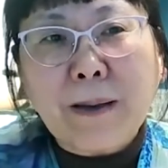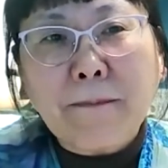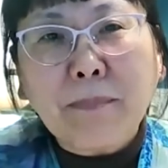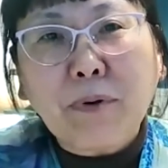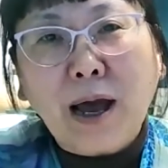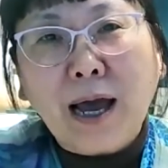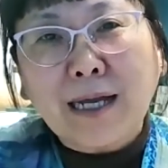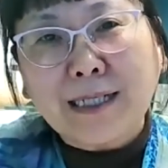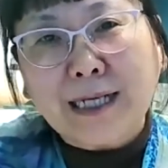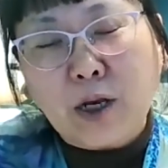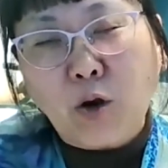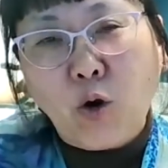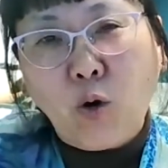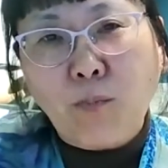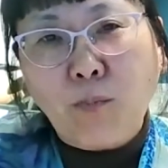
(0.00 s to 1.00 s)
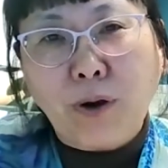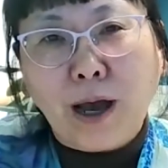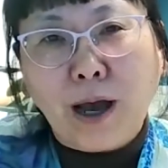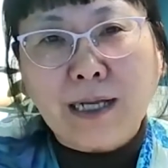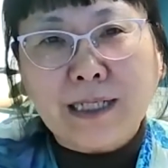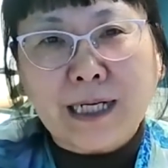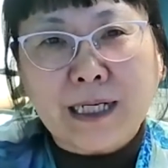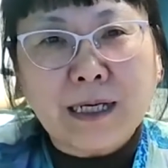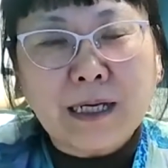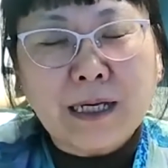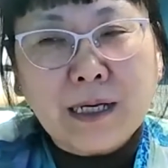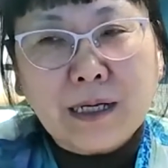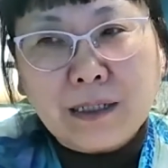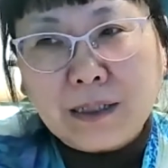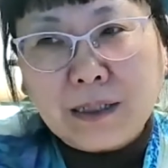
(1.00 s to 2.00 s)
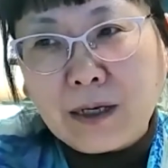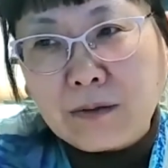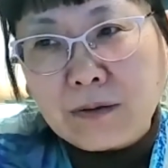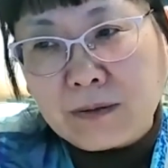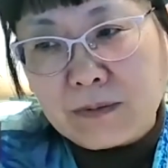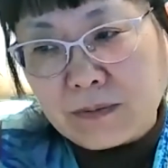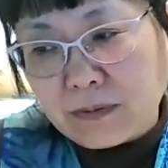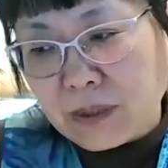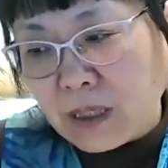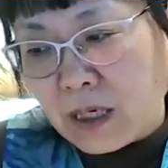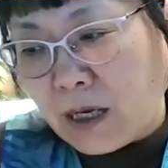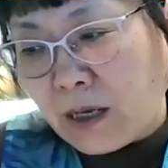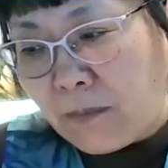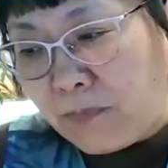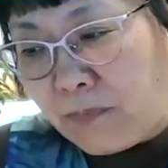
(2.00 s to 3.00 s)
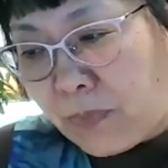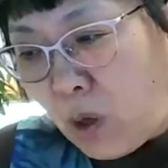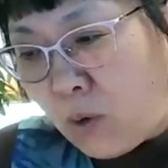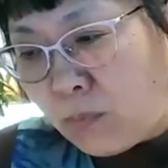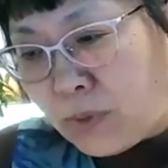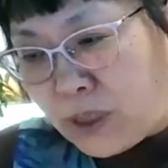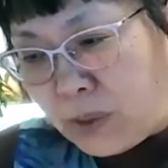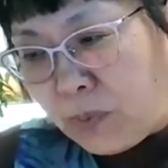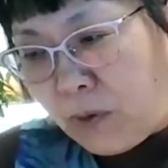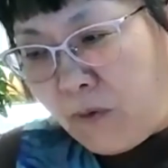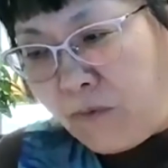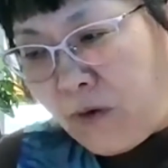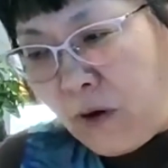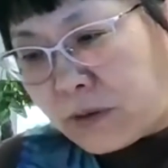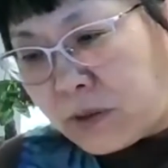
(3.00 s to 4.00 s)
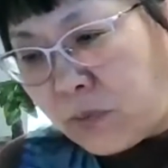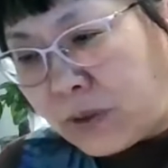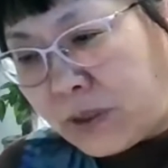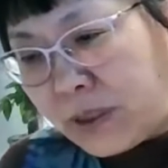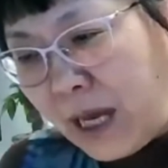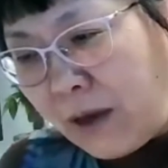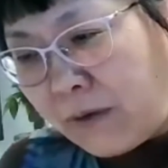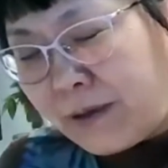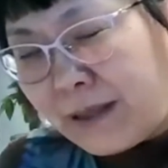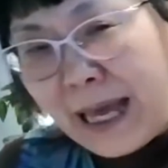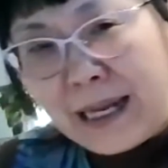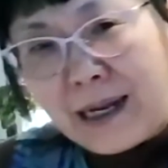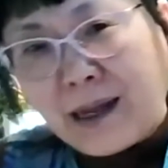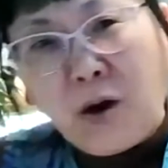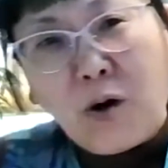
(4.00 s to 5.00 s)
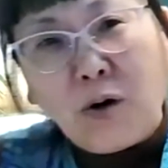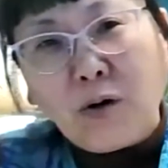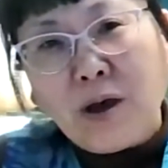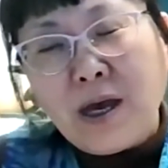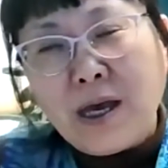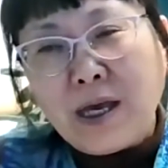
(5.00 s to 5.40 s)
project, home project, the Home Depot folks will tell you that, oh,